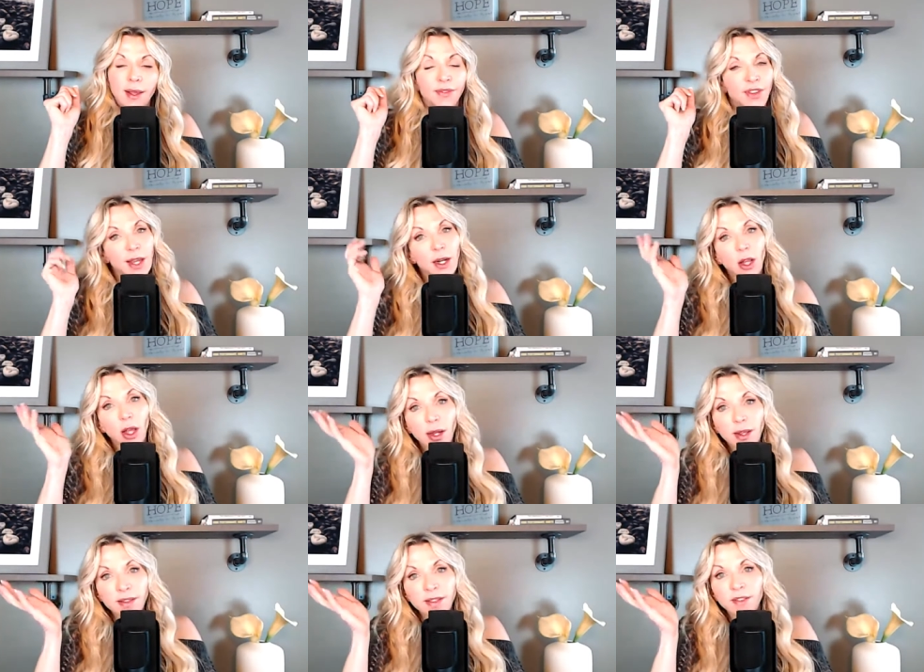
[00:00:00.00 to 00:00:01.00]
If you get a
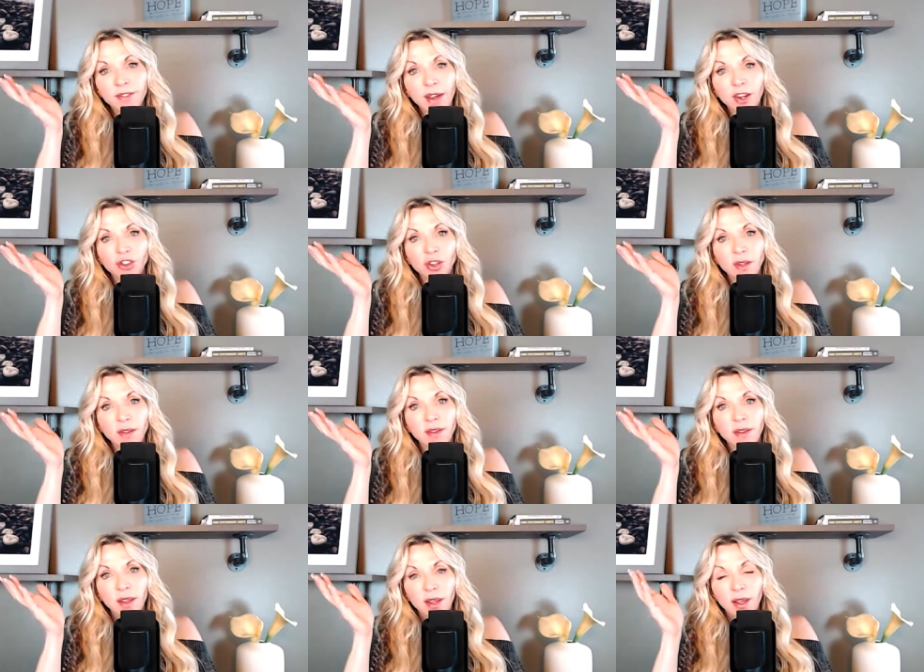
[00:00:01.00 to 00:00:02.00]
lot of yeast
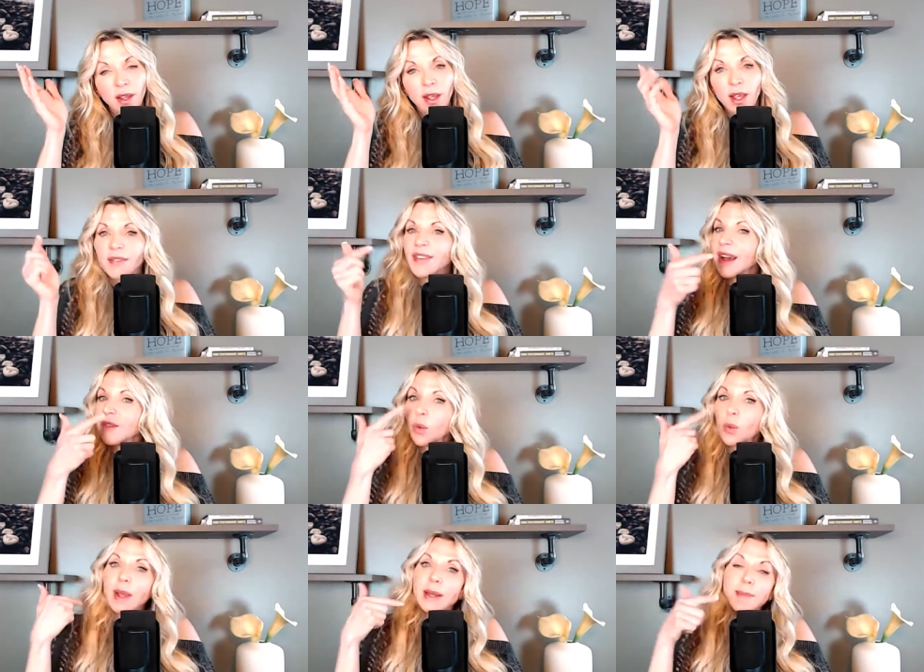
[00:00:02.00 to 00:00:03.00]
infections, if you have
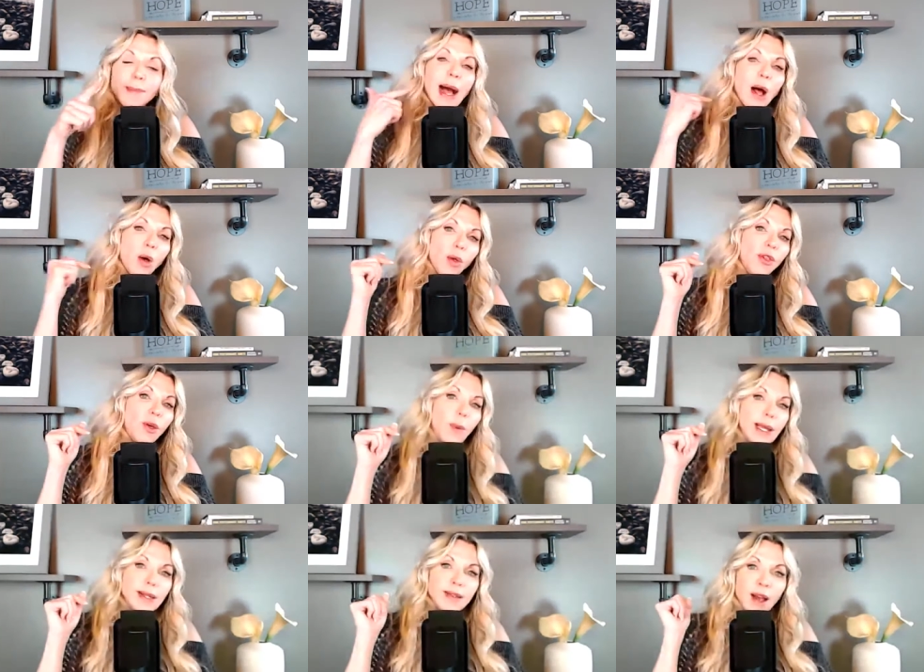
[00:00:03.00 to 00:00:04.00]
a white mouth, a
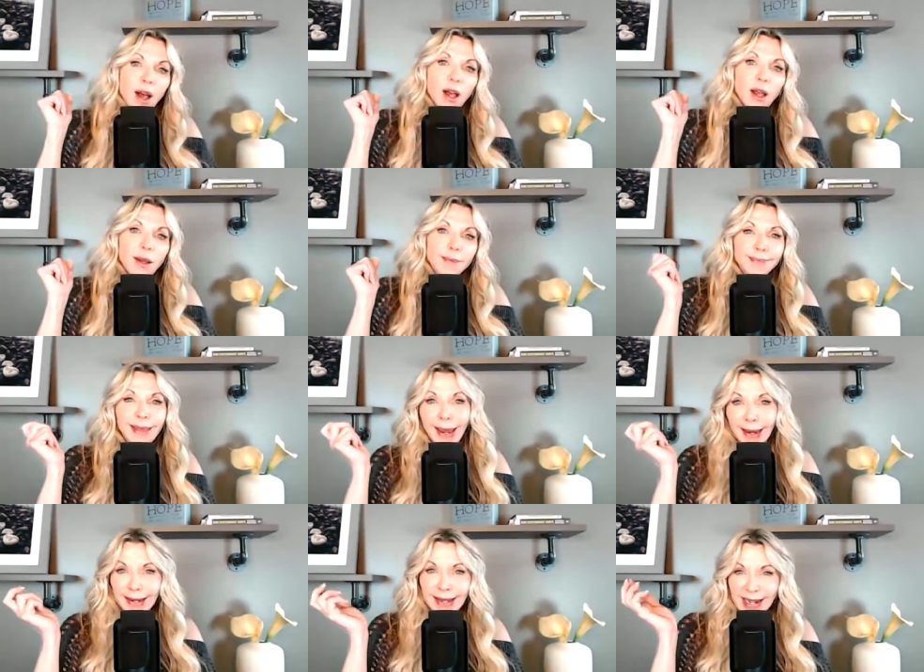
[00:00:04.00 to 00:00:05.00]
white tongue,
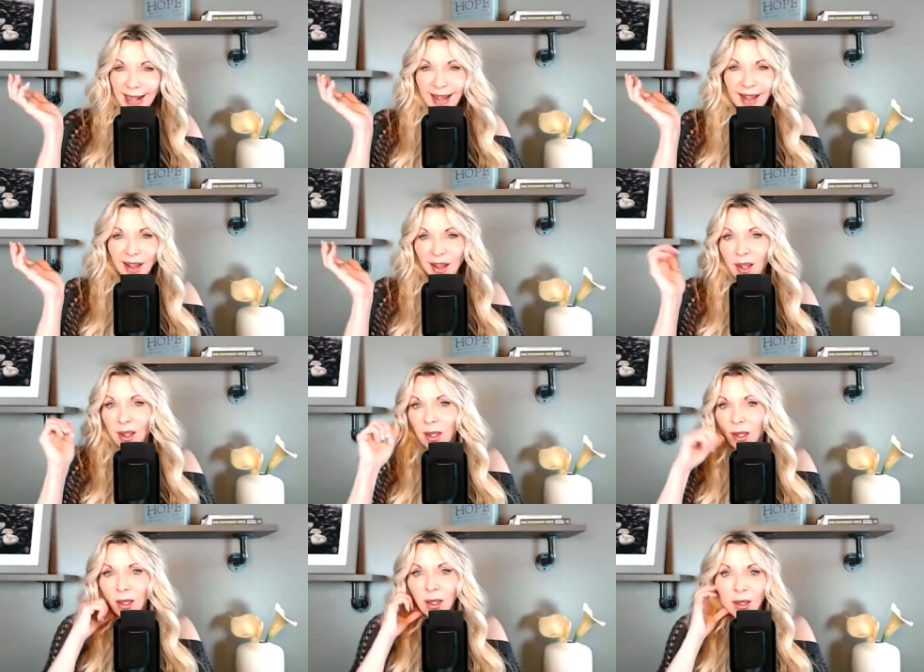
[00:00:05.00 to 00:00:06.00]
candida.
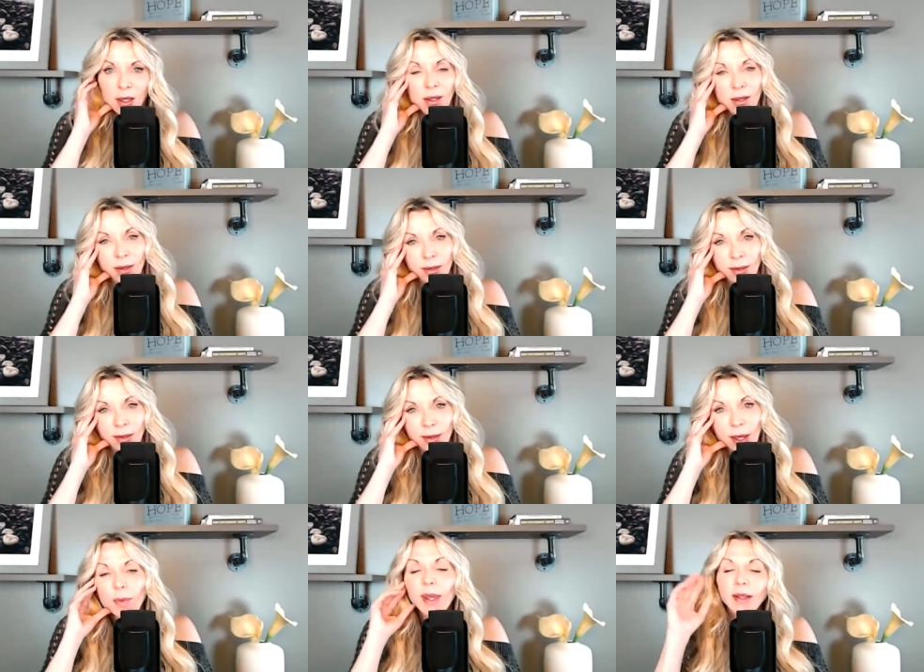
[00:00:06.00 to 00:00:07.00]

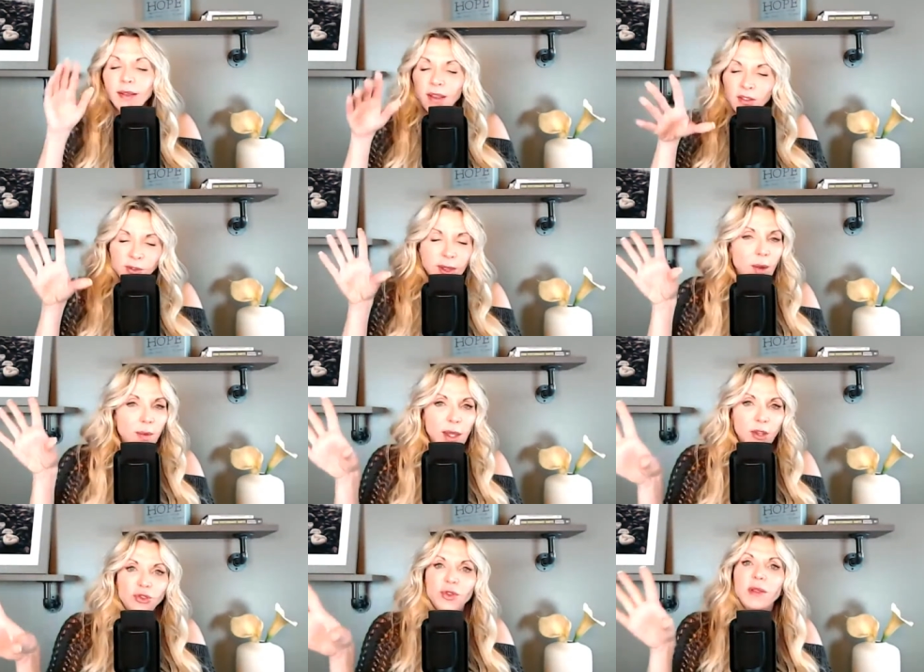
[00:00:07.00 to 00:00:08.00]
And we can test for that and
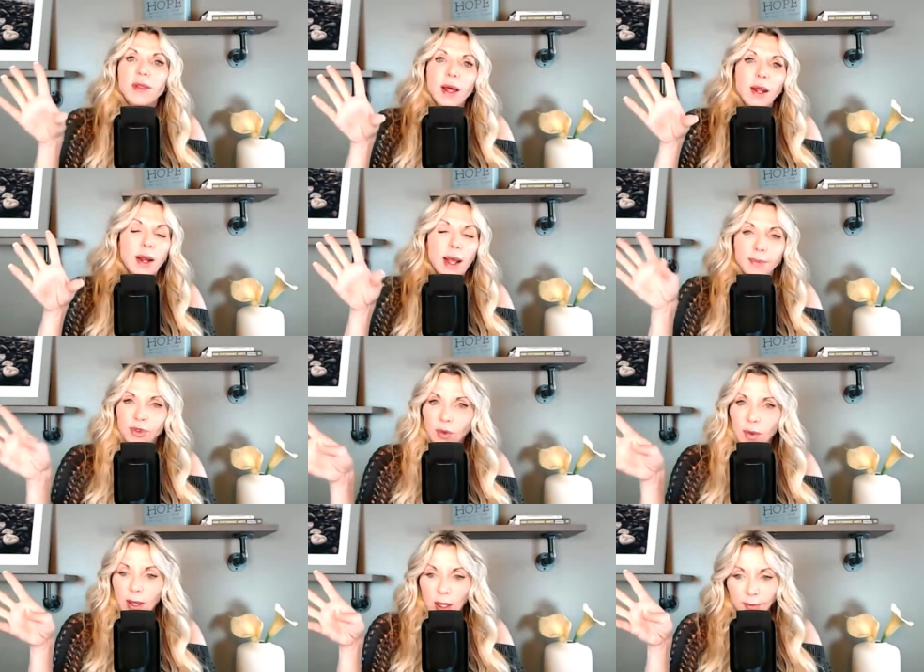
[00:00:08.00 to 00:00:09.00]
we can treat that and
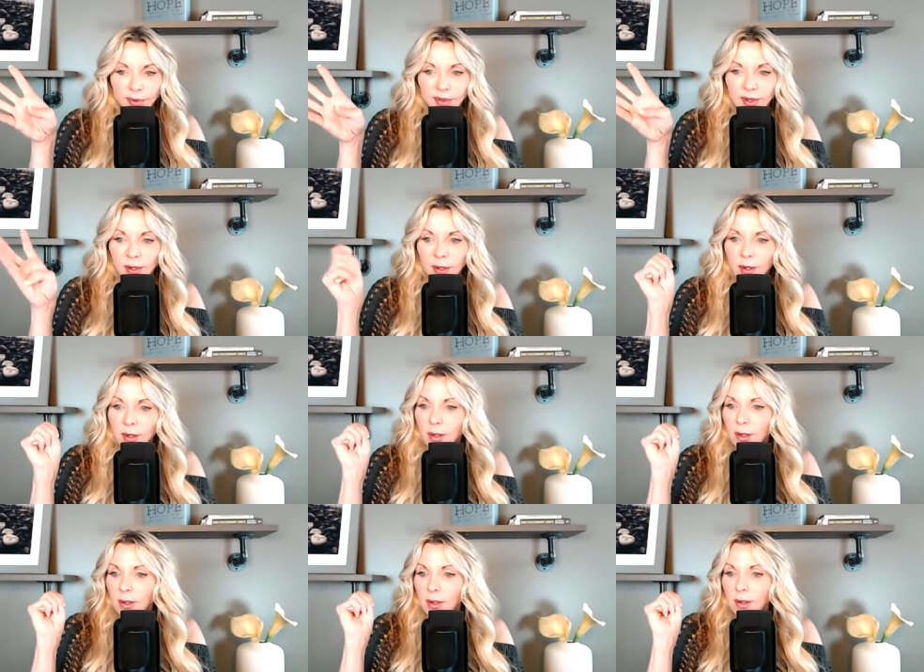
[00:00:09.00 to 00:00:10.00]
absolutely helps.
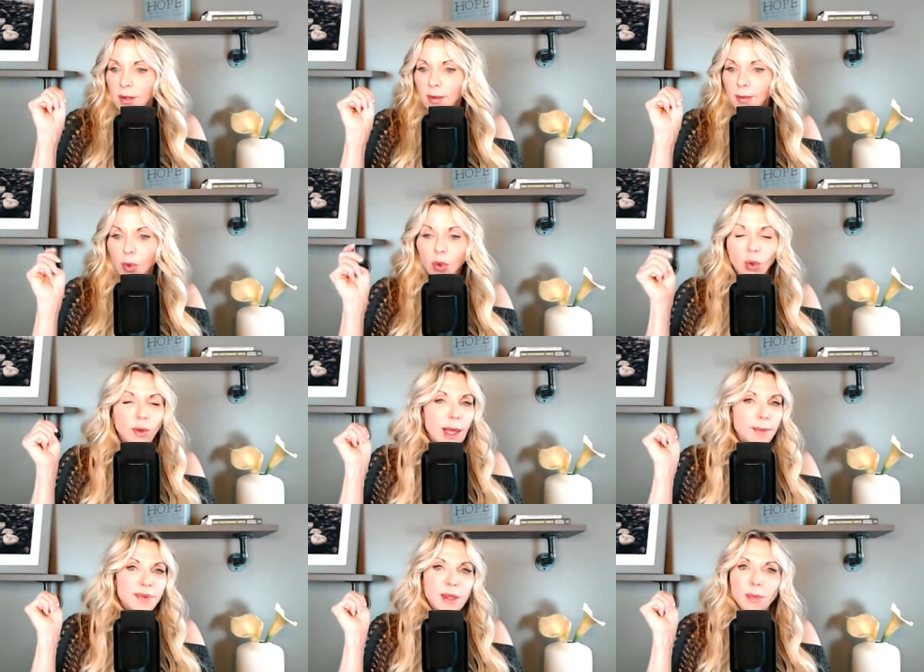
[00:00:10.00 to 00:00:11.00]
Mold,
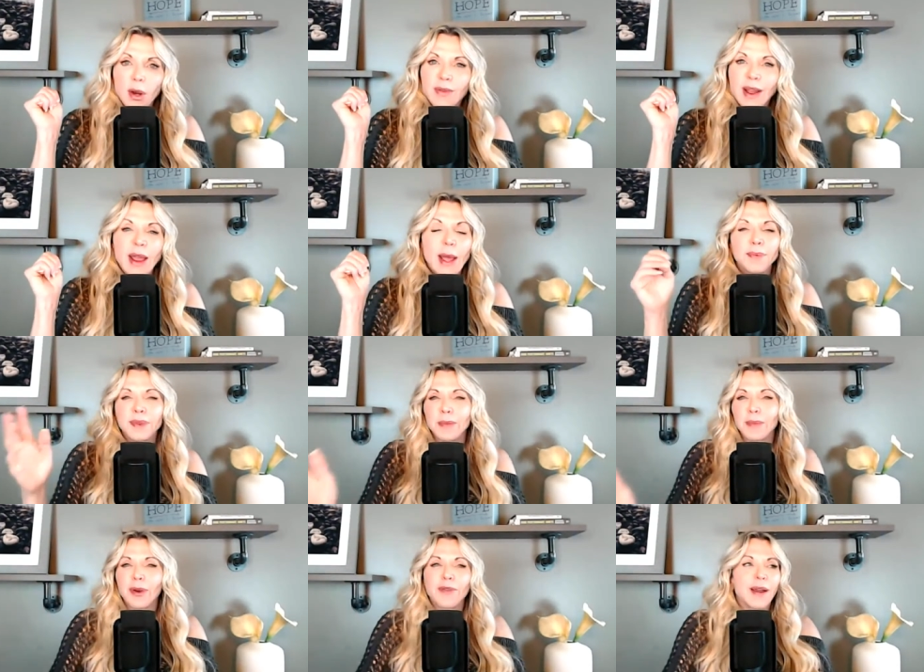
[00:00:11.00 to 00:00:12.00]
Epstein Barr virus,
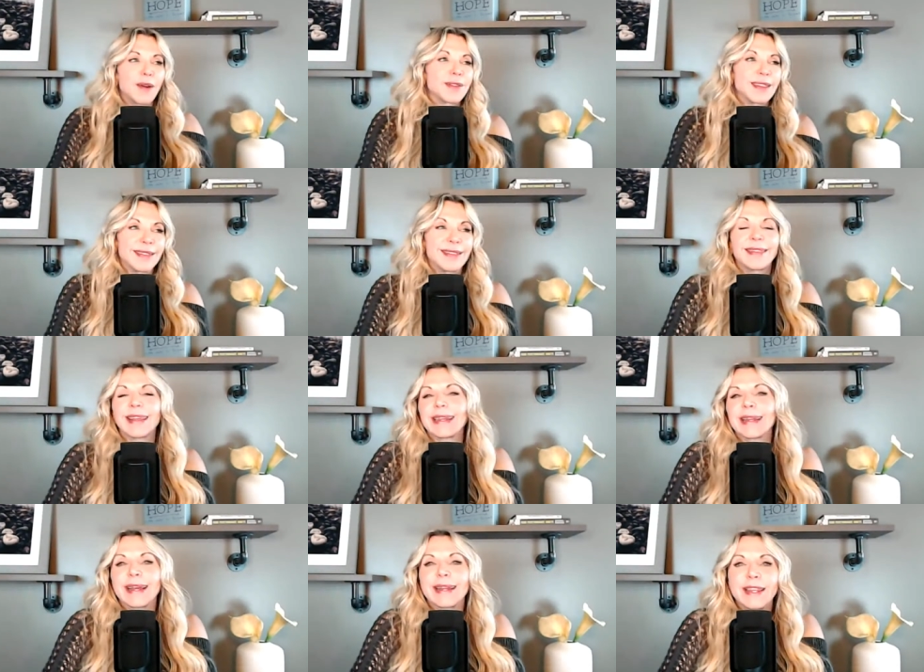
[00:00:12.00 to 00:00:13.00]
Epstein Barr virus, that's in
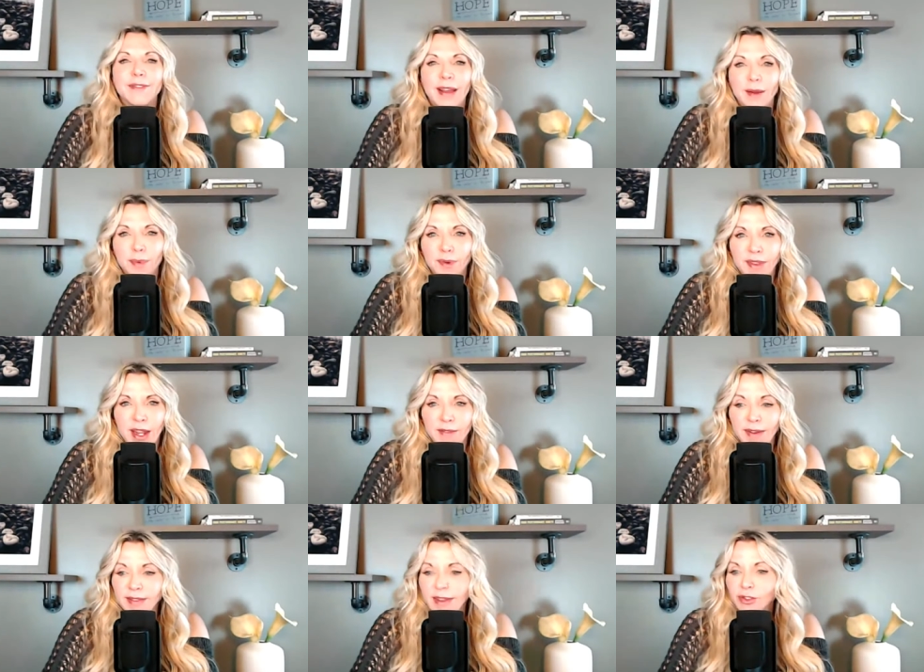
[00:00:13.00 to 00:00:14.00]
like 95%
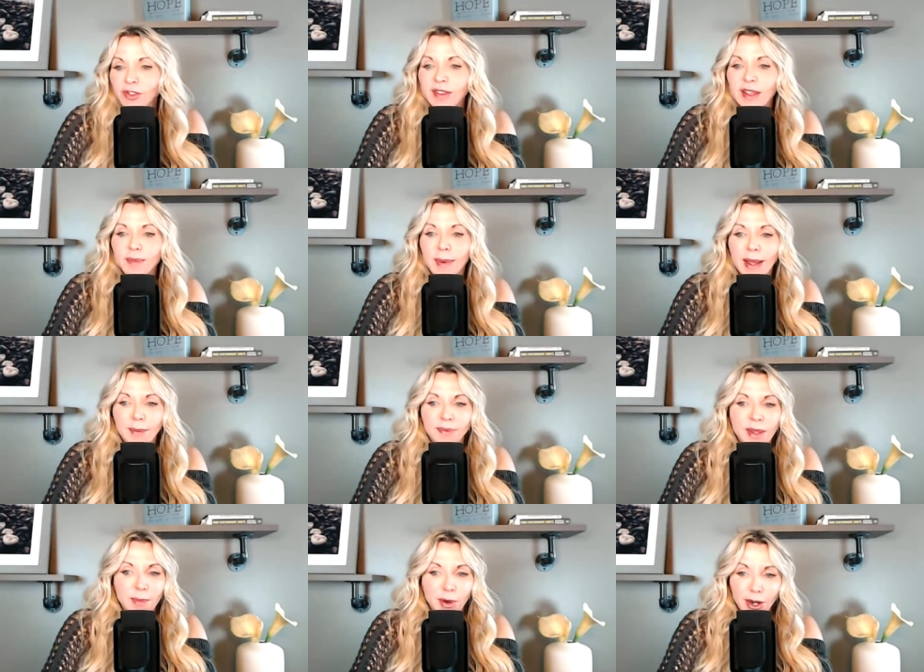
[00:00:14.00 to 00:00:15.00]
of us. I just did my
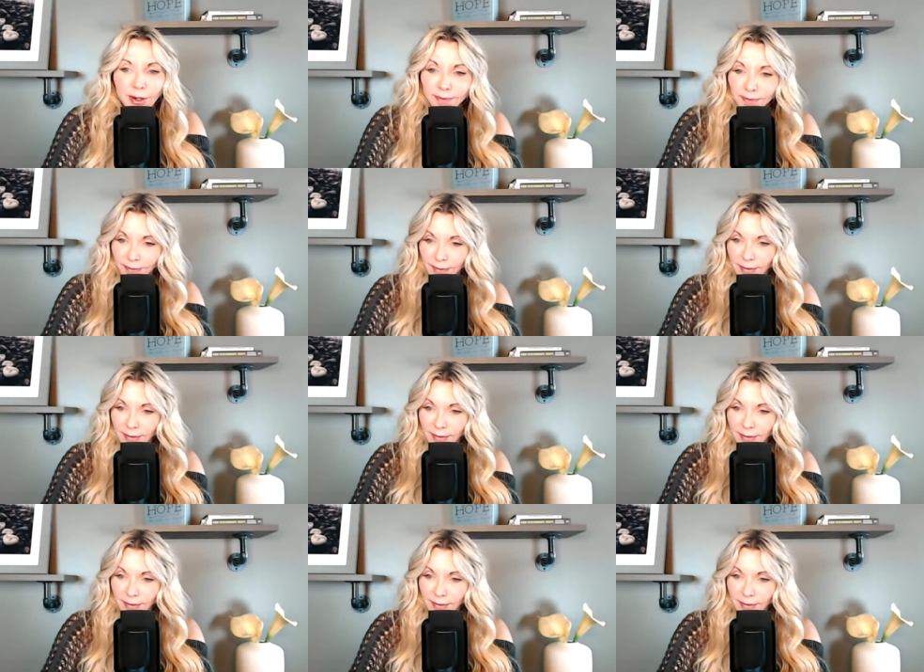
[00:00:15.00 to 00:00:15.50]
Epstein Barr.